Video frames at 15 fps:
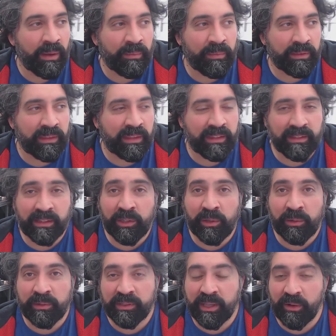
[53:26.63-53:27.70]
there's a
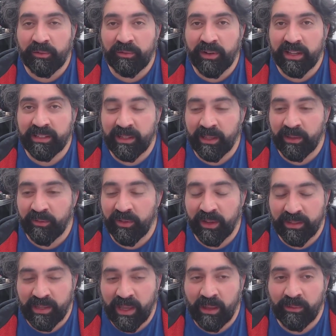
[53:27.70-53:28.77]
new set of wrestling
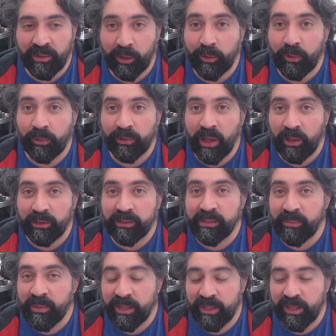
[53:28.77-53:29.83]
figures out now called
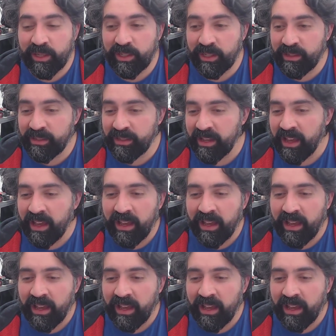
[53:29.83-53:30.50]
Ultimate Editions.